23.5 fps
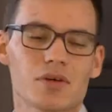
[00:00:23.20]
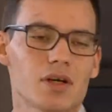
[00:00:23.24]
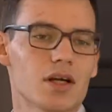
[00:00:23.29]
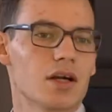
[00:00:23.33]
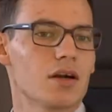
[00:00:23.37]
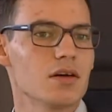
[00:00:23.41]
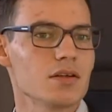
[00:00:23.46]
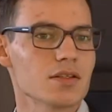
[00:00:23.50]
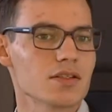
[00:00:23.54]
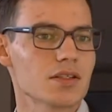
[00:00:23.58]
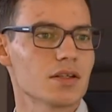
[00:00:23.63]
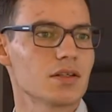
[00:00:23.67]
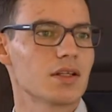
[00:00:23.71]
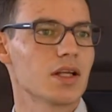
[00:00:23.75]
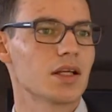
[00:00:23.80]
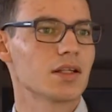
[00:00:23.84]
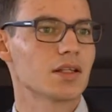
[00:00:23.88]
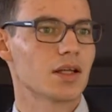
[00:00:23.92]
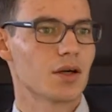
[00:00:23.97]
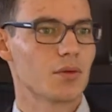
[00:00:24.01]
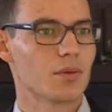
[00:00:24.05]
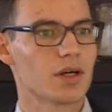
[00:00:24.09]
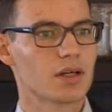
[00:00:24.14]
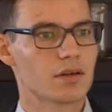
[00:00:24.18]
you are also
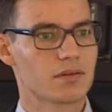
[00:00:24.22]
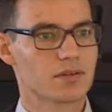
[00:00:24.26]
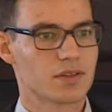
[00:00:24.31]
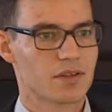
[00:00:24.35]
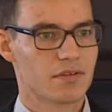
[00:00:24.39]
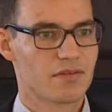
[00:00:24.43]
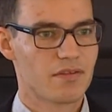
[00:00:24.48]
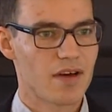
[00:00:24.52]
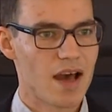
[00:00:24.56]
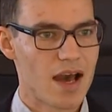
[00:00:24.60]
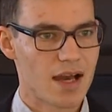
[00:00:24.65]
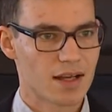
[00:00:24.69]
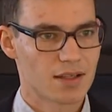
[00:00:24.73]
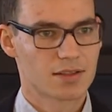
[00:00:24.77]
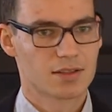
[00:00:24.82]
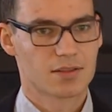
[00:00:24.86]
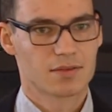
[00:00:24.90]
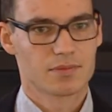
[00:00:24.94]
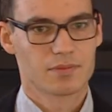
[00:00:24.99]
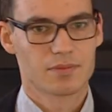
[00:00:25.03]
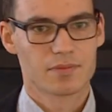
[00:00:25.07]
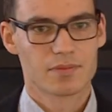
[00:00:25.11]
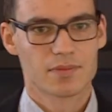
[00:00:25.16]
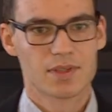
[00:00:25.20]
not aware of the
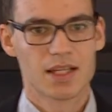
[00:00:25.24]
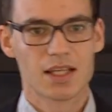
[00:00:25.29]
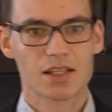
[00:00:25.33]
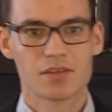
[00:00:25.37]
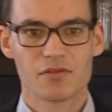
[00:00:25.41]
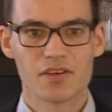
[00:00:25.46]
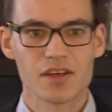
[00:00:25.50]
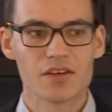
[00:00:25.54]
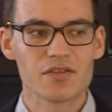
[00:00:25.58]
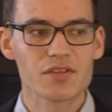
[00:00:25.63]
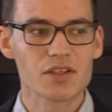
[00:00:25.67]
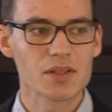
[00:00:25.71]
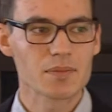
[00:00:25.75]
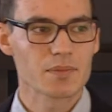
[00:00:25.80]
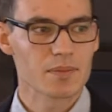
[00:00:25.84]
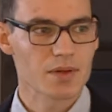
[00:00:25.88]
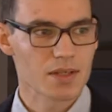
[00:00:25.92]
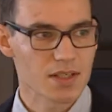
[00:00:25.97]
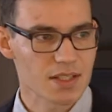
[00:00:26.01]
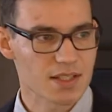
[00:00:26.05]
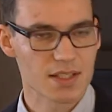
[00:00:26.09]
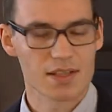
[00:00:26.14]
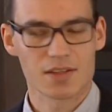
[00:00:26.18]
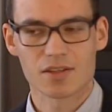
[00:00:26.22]
fact that
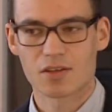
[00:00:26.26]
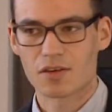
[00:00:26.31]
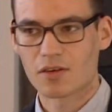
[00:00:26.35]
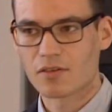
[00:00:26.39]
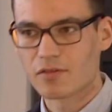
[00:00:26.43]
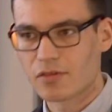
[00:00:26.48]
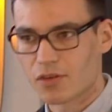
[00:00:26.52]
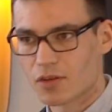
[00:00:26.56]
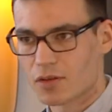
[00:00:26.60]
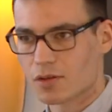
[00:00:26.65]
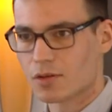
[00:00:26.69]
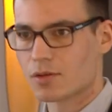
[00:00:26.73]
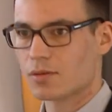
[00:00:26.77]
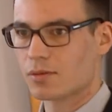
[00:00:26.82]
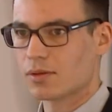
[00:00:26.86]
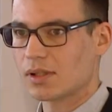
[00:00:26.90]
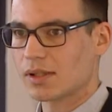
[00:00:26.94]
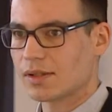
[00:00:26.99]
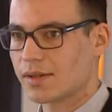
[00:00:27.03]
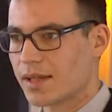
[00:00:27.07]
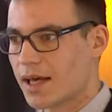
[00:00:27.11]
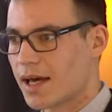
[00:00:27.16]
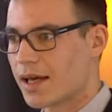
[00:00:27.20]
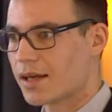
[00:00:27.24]
50% of you
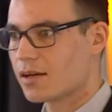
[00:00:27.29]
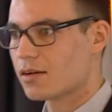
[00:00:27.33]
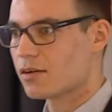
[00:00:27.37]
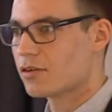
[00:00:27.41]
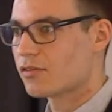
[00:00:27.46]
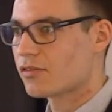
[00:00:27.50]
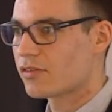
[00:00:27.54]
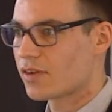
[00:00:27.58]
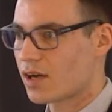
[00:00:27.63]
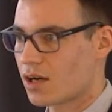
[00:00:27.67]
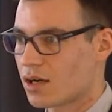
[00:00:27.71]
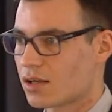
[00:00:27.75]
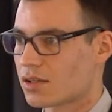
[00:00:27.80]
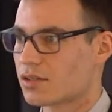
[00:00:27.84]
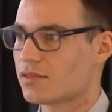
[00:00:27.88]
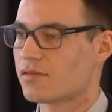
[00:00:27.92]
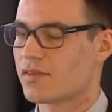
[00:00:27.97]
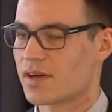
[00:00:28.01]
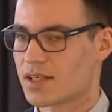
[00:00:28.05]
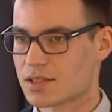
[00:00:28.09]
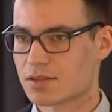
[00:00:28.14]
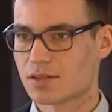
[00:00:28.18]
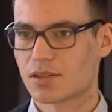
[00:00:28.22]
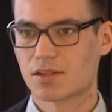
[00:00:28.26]
will die of
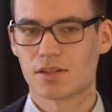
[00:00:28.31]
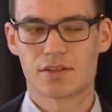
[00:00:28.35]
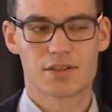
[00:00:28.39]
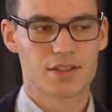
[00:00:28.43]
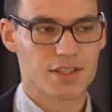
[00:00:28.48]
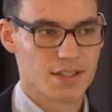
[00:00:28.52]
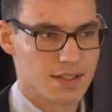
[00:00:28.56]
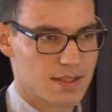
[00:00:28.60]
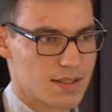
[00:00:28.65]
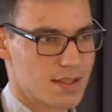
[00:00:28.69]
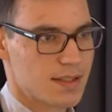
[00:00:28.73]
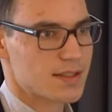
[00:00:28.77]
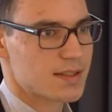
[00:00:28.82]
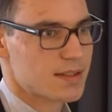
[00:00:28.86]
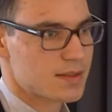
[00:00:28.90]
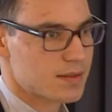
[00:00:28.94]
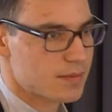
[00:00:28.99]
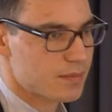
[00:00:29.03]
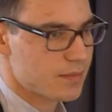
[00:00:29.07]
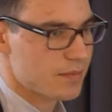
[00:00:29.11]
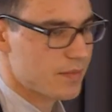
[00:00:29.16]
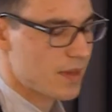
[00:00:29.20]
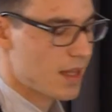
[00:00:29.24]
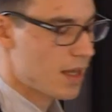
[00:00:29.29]
cardiovascular
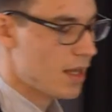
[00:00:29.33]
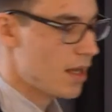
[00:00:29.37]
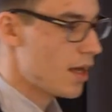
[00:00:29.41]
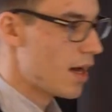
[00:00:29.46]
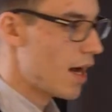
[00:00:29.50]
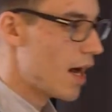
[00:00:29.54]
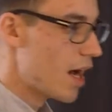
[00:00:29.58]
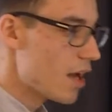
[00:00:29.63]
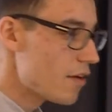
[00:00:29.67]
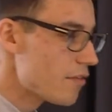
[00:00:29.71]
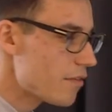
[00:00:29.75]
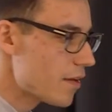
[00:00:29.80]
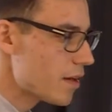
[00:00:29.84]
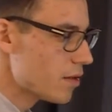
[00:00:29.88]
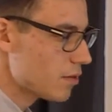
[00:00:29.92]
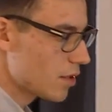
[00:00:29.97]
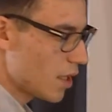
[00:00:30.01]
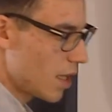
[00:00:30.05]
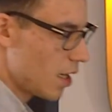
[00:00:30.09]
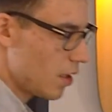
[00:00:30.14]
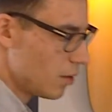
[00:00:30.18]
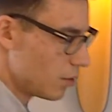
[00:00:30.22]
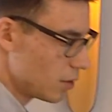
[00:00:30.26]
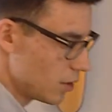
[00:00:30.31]
disease. I
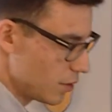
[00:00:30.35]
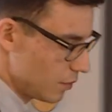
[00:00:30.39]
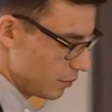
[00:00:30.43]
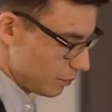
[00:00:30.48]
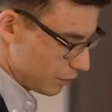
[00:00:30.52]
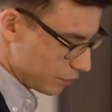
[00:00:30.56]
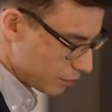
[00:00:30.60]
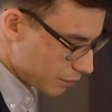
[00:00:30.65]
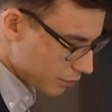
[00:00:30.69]
found out,